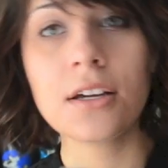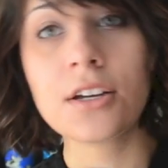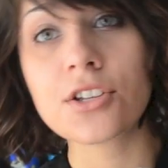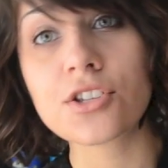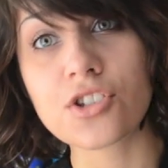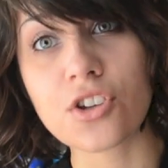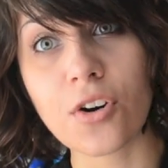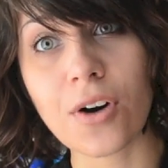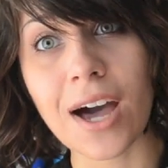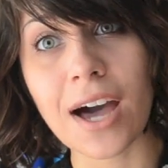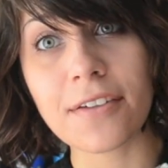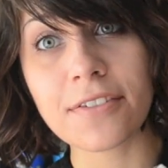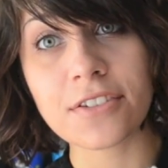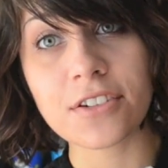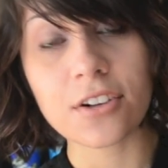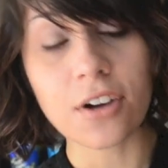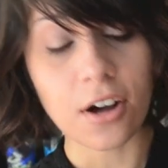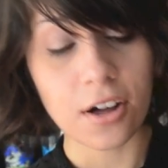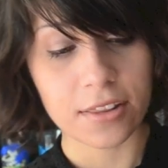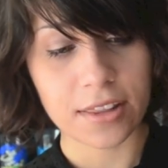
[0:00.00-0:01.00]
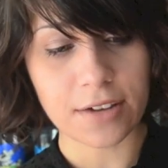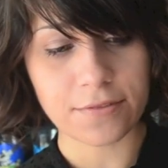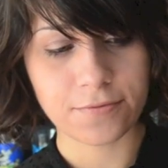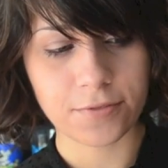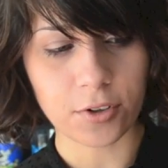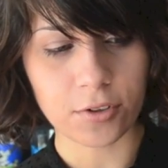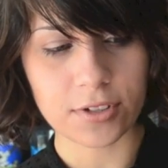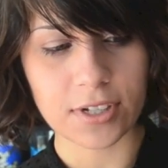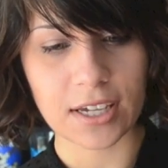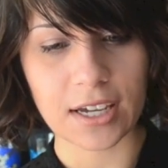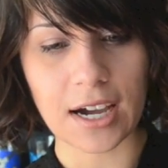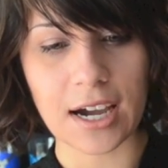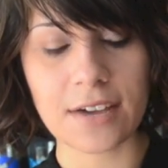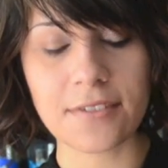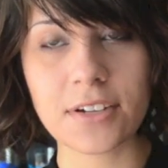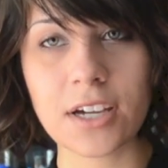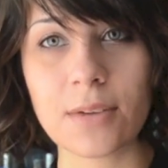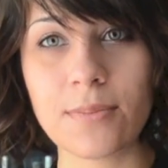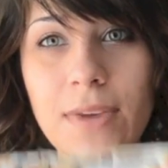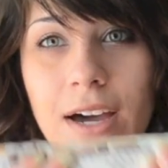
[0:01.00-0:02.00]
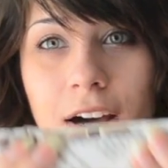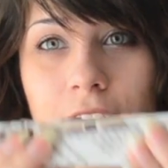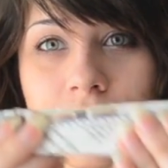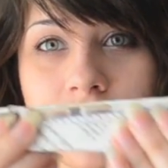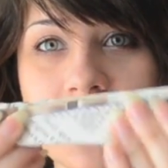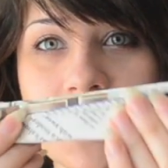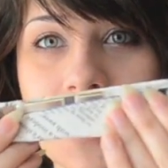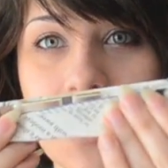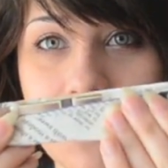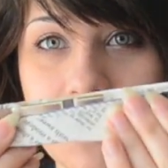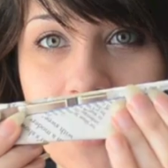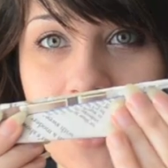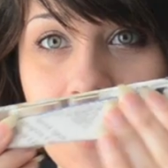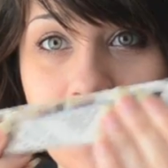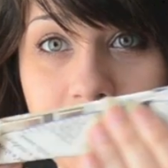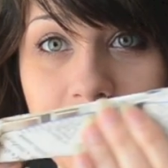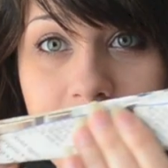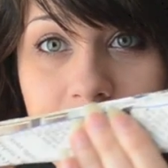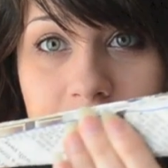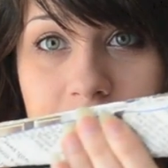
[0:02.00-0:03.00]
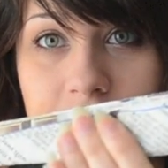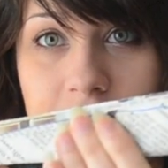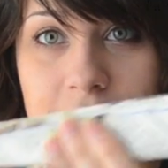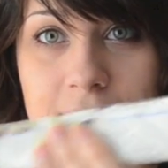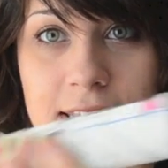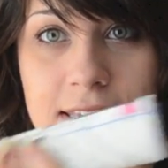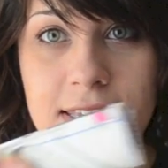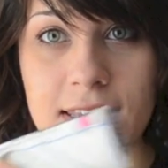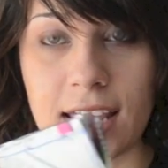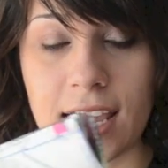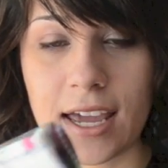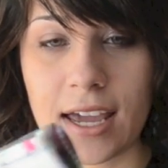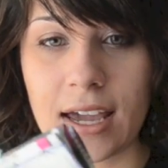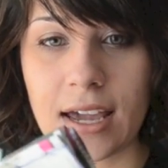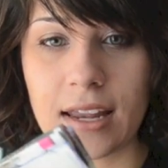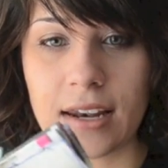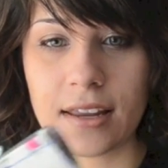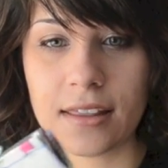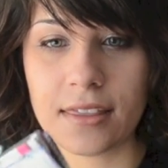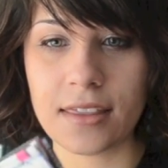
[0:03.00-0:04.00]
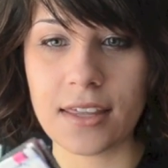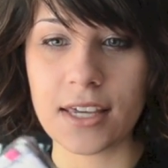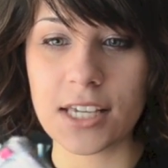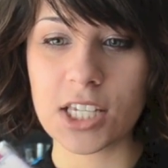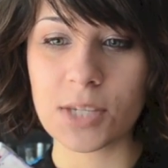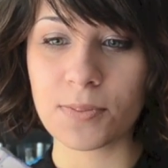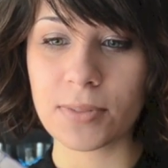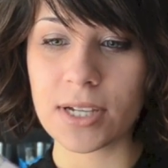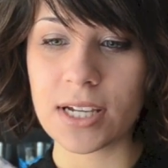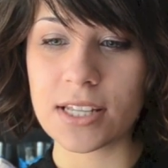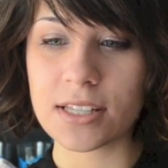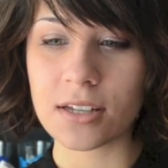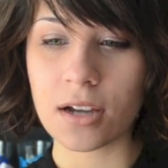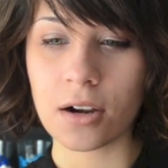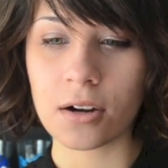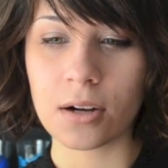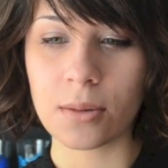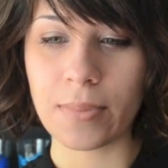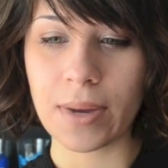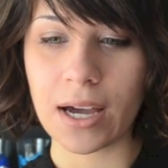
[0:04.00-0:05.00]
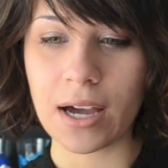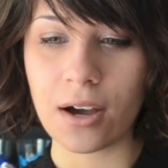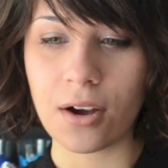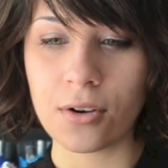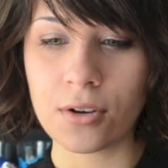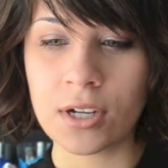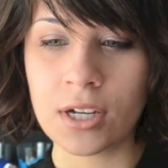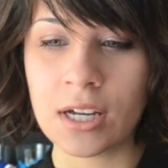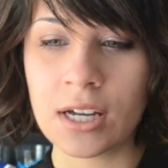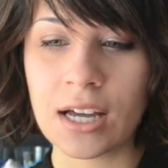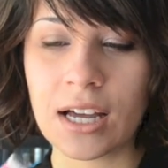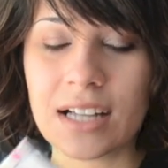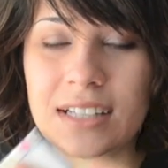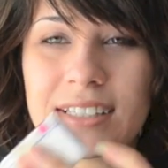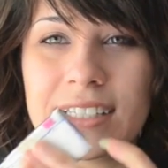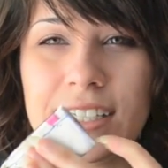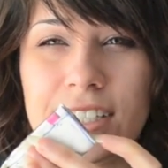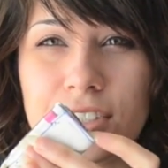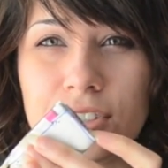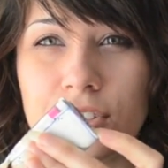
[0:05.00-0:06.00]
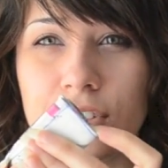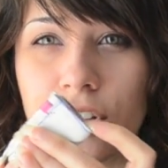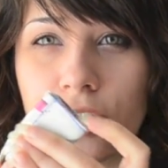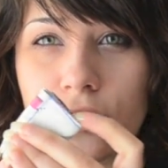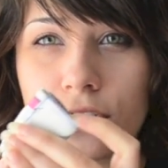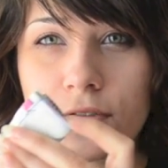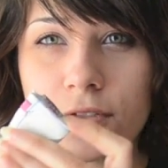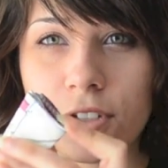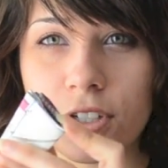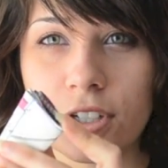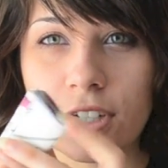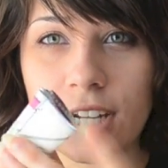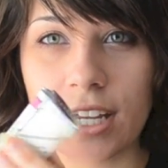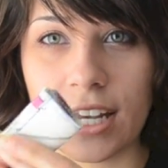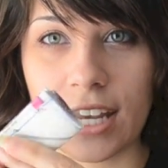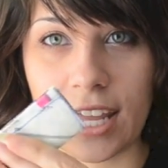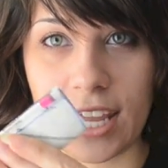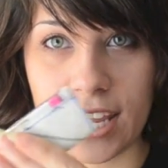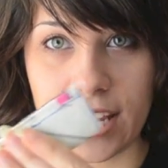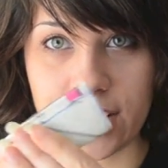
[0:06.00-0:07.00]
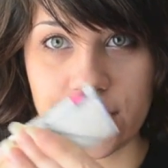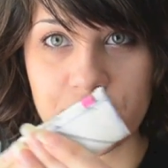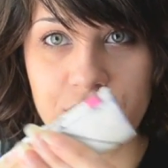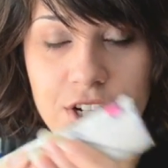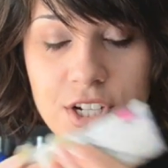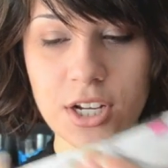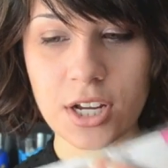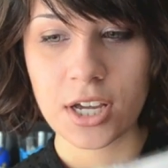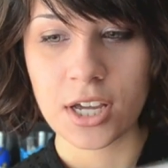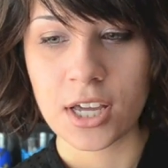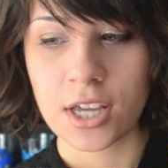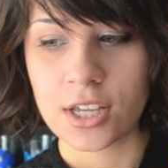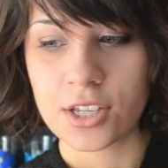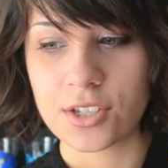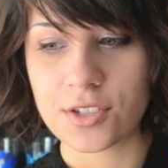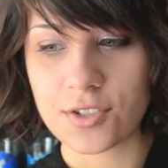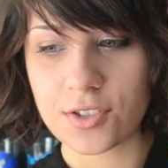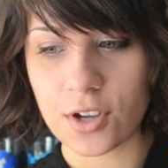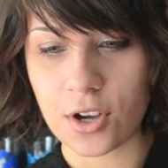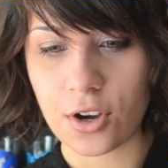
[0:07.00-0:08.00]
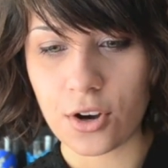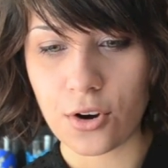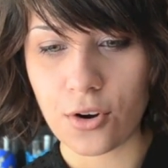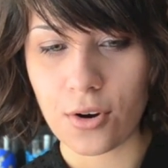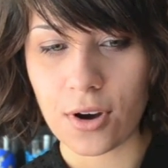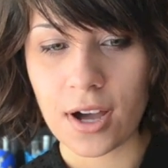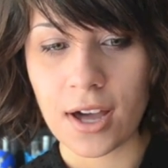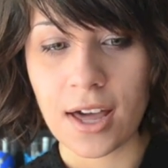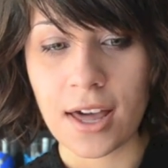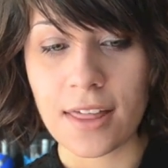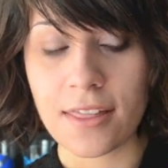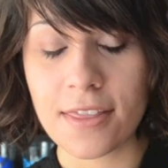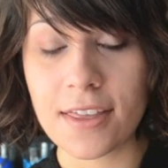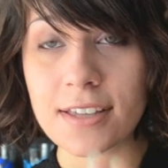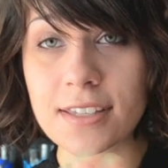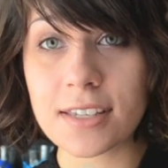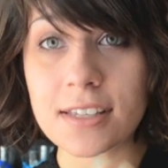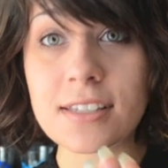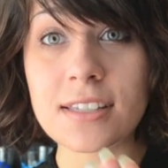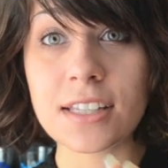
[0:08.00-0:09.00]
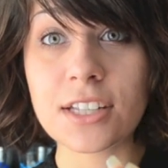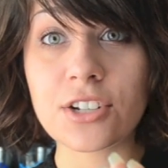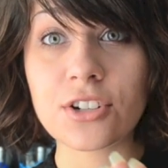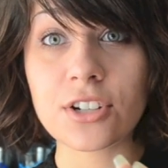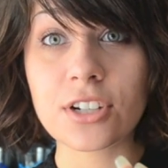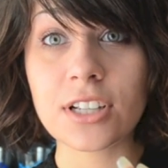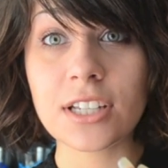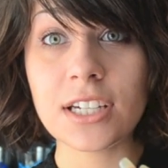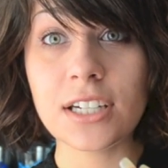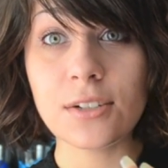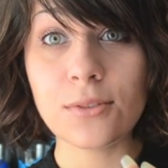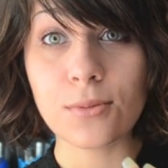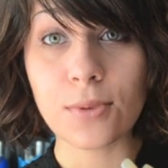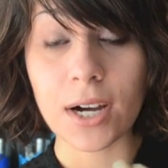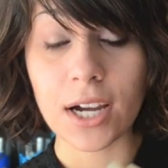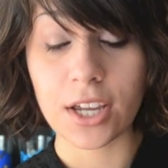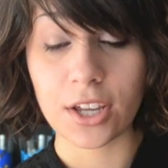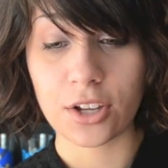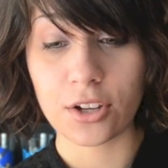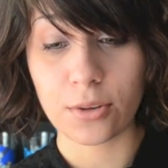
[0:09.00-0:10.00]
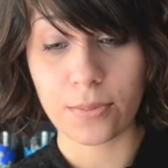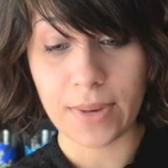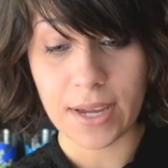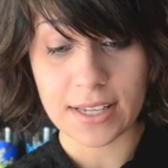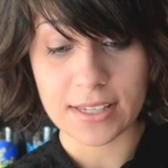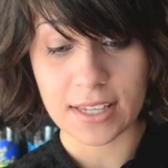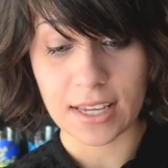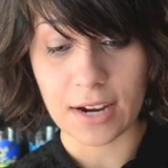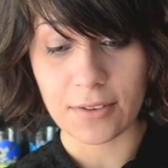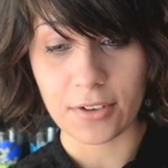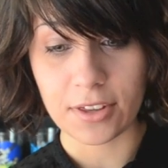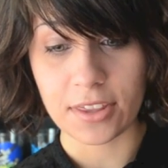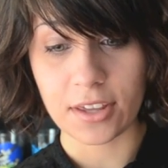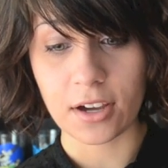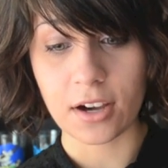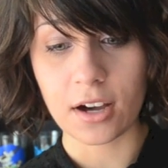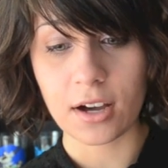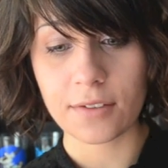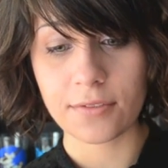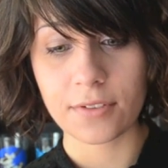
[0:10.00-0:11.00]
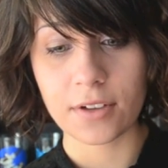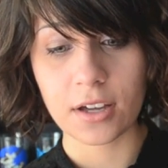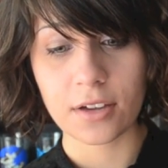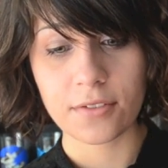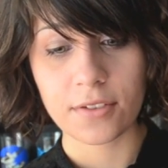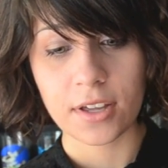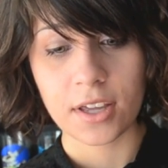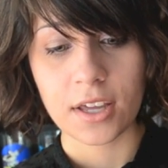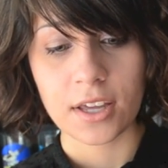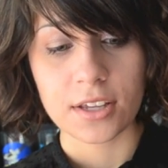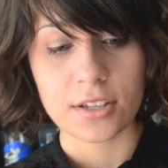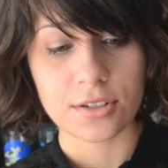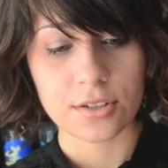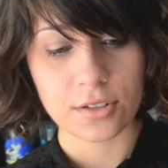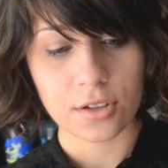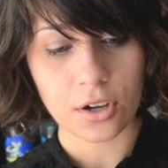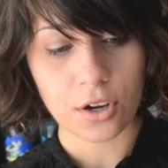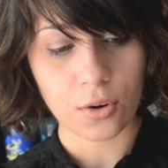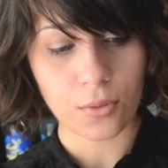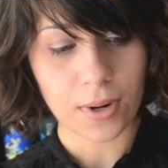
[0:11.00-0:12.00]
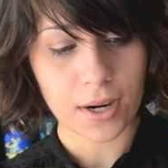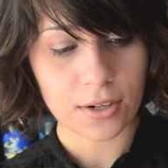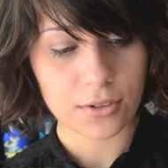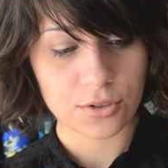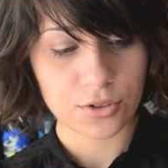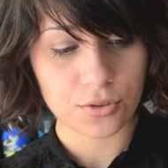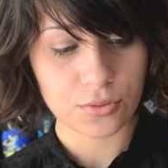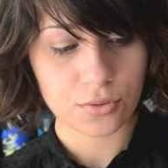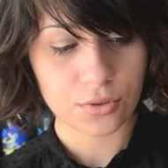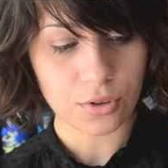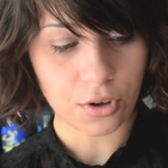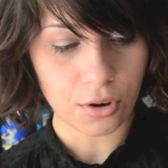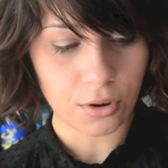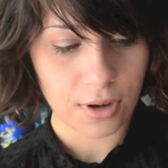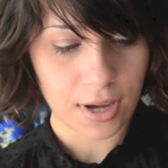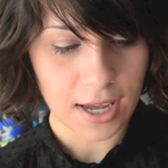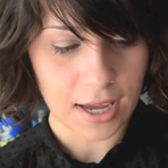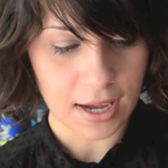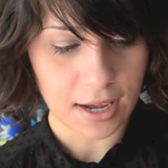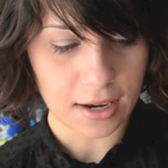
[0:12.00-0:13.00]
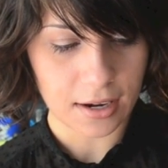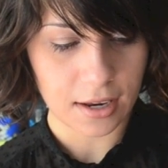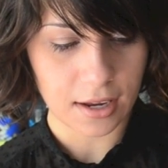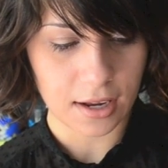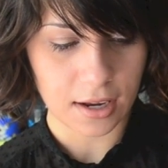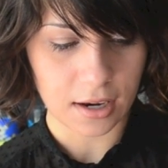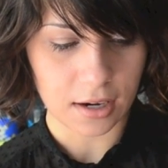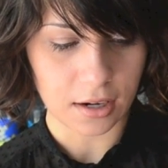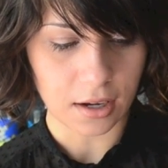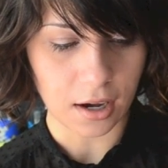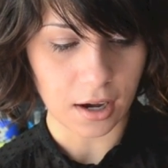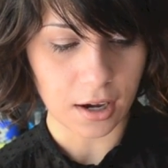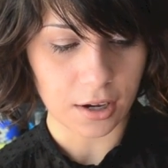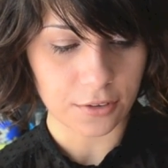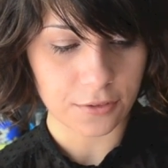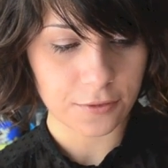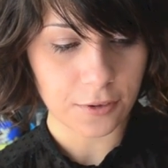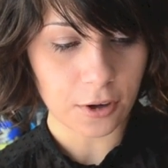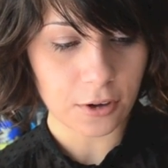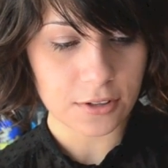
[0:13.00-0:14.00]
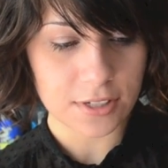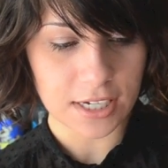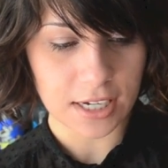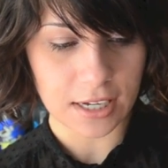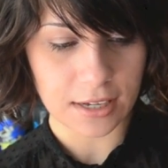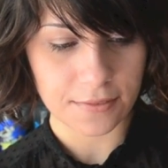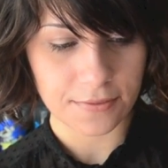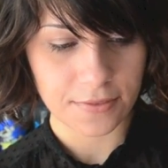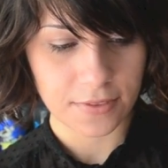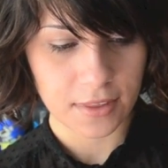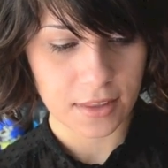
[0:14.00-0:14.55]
So after all that folding, I've come out to something like this, and these pleats are about a little over an inch. So this is literally what you're basing everything off of. So why don't you go ahead and unfold it,